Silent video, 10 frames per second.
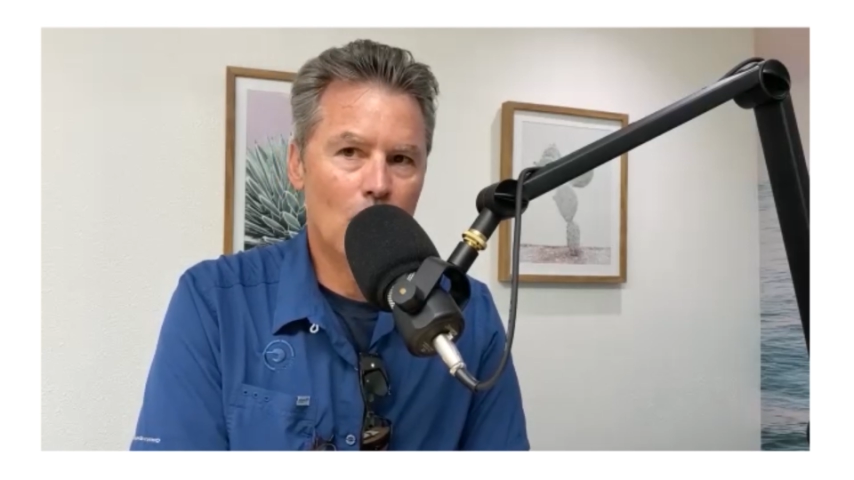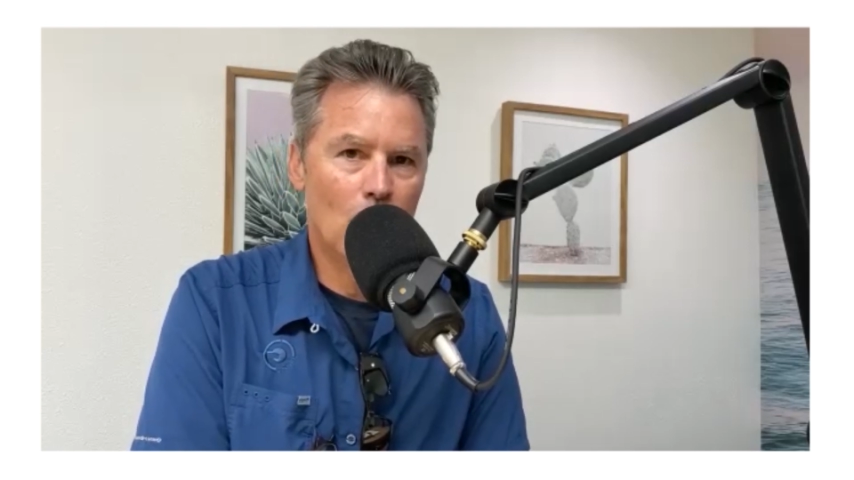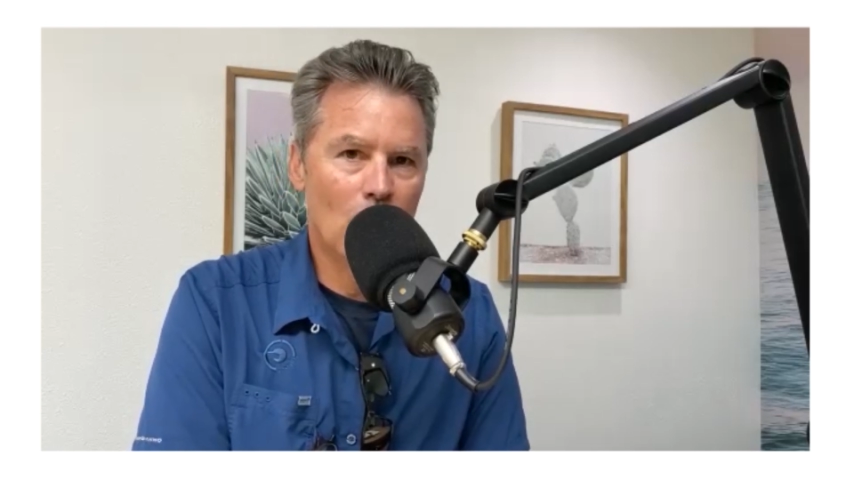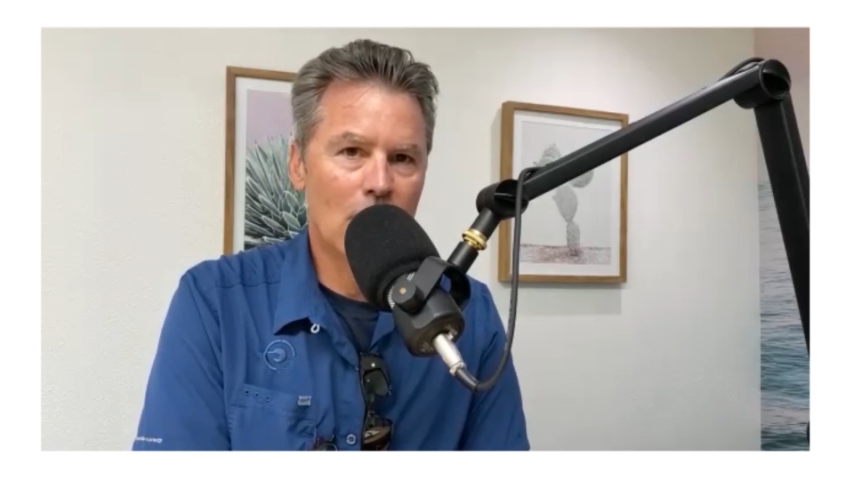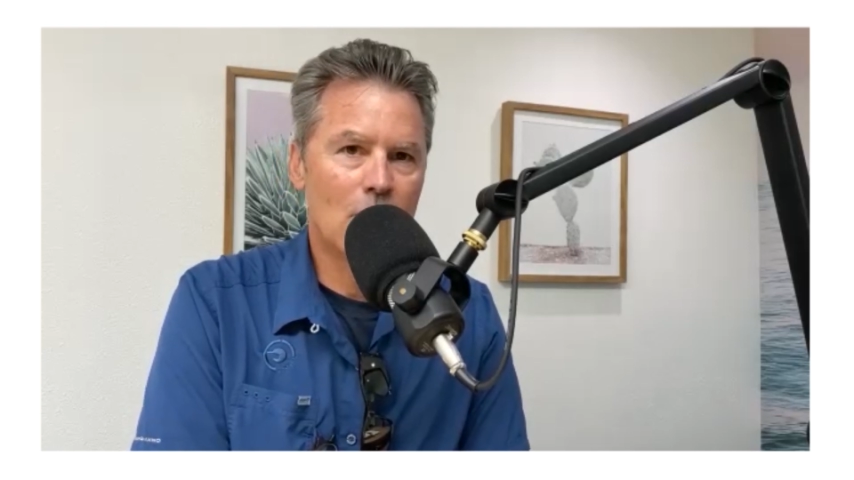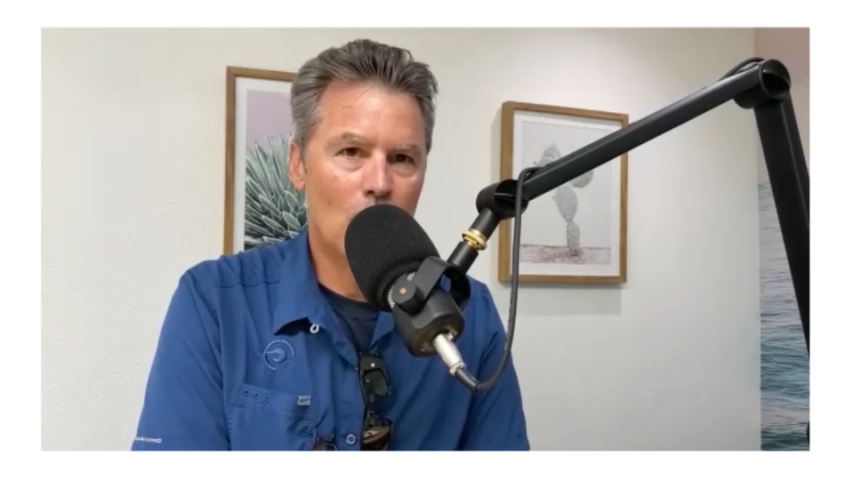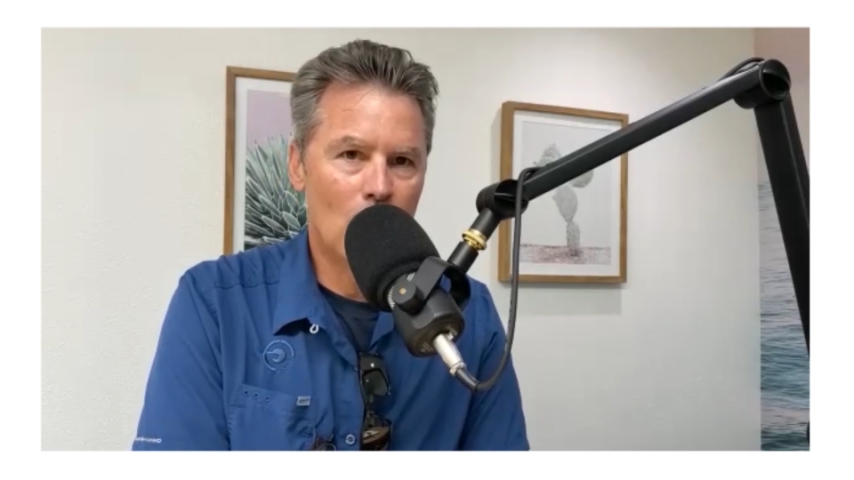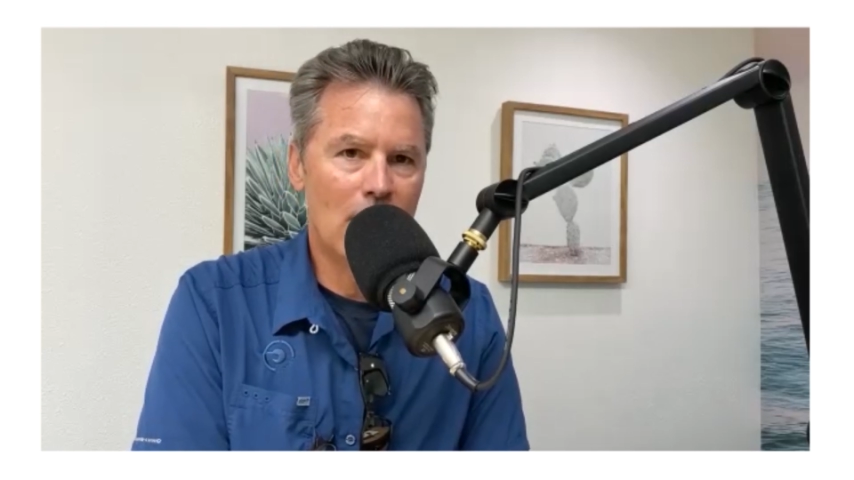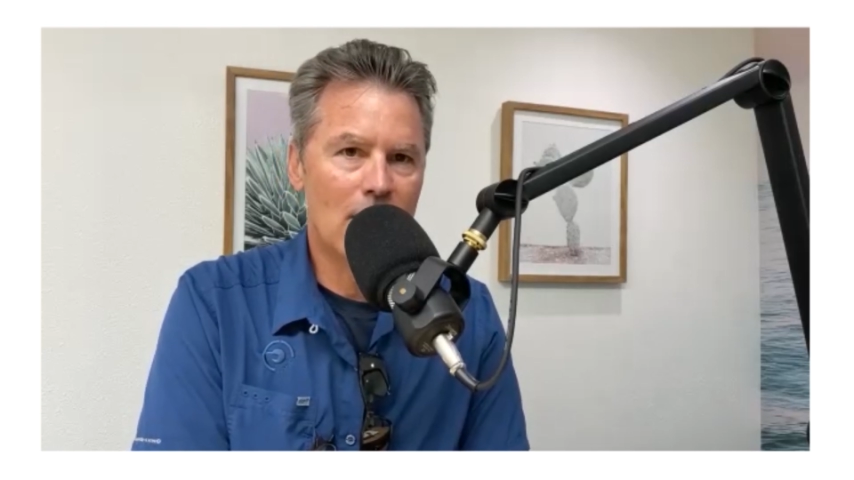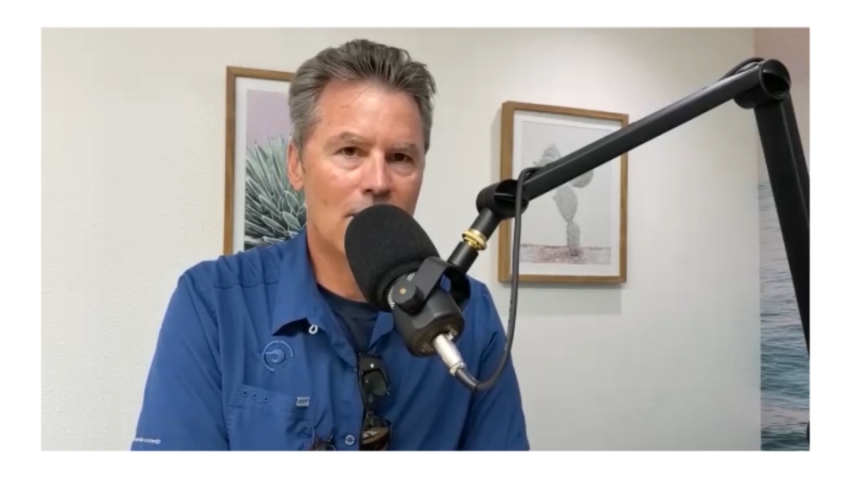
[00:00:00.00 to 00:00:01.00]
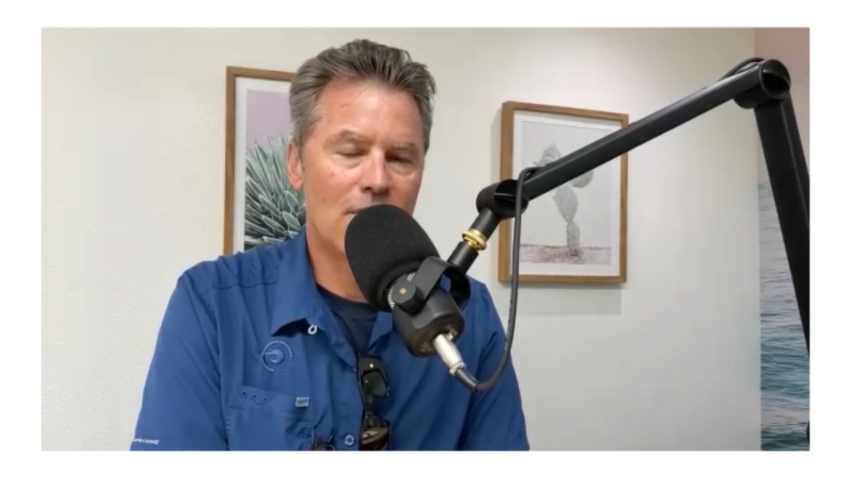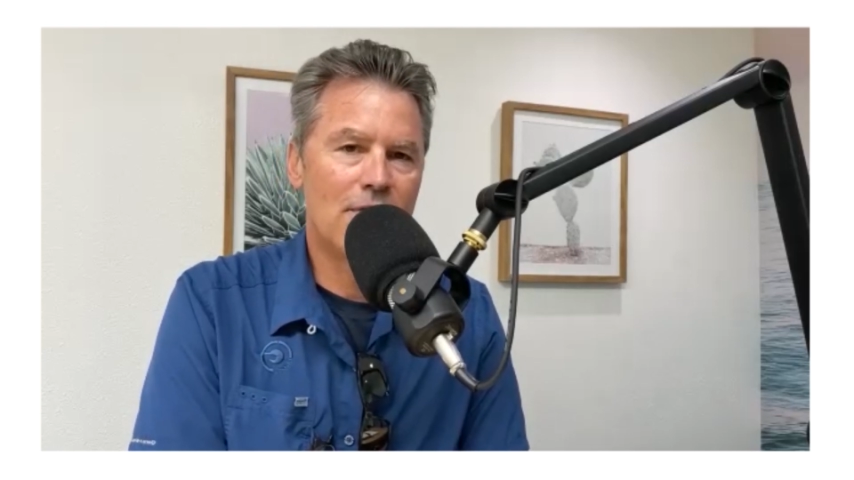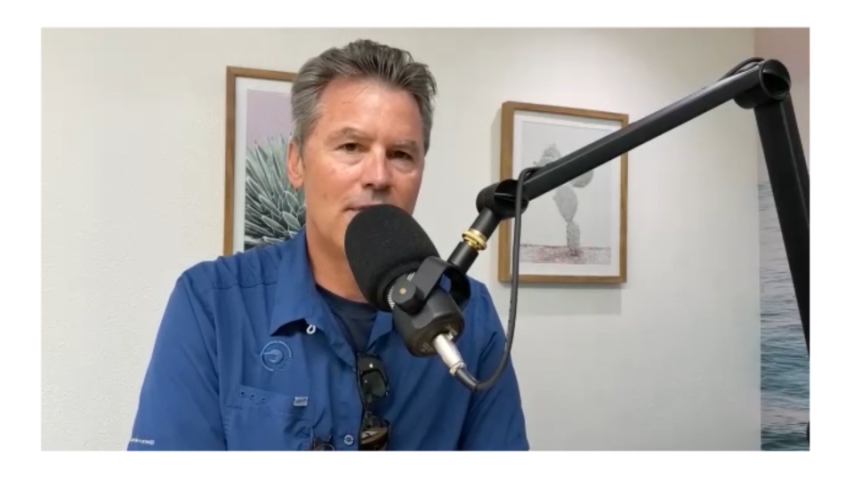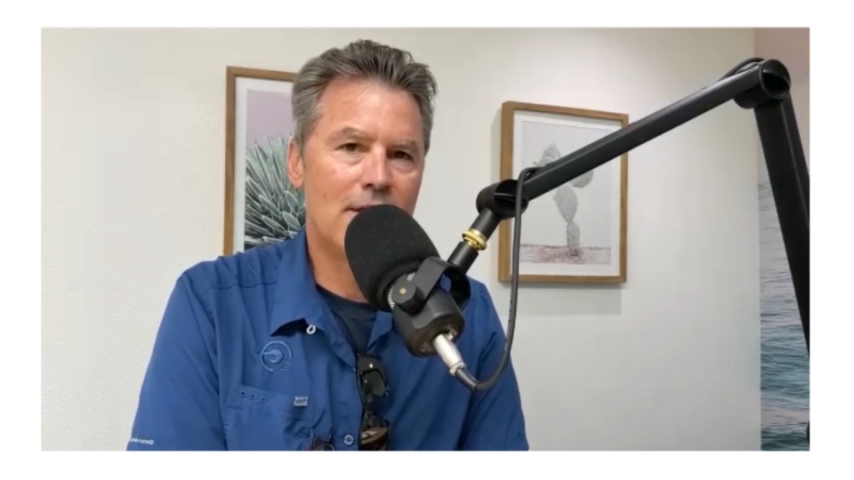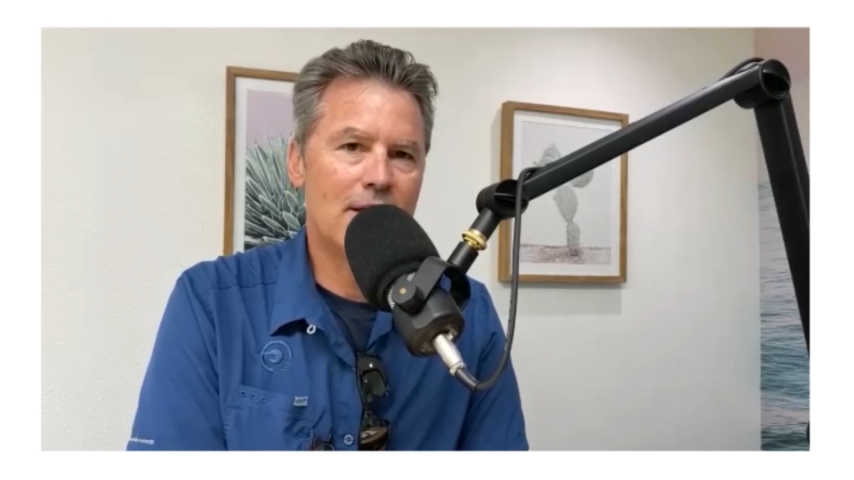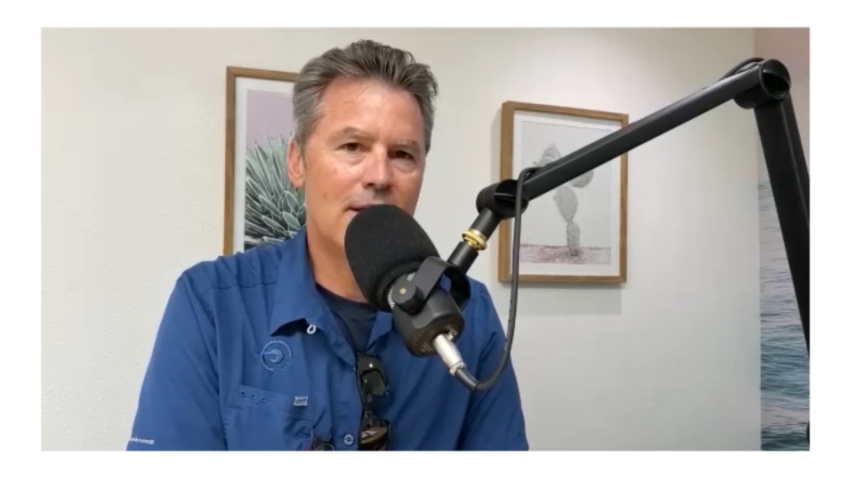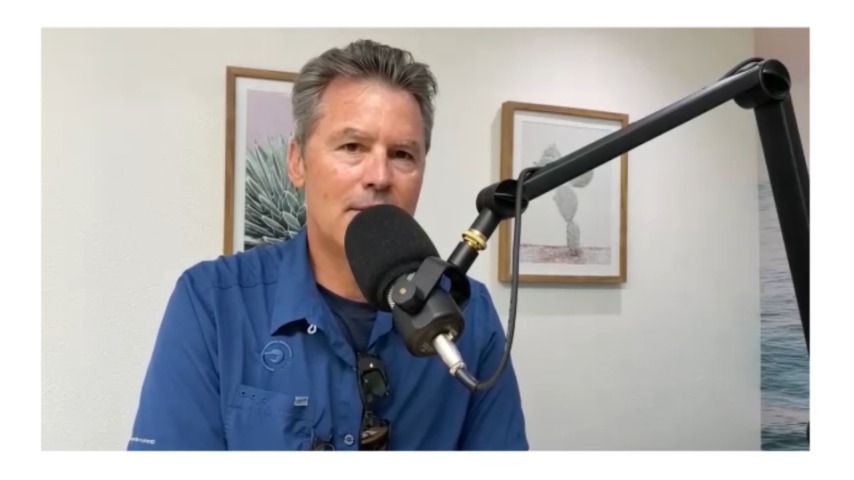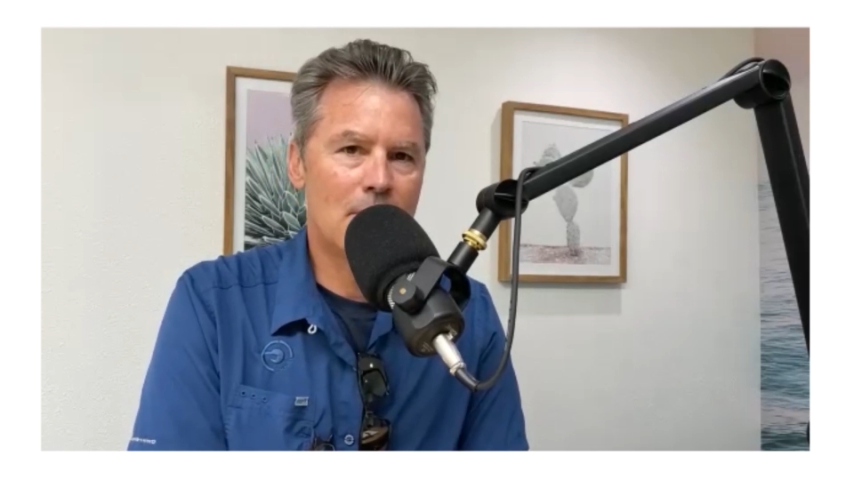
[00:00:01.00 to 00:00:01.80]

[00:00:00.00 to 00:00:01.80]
work with the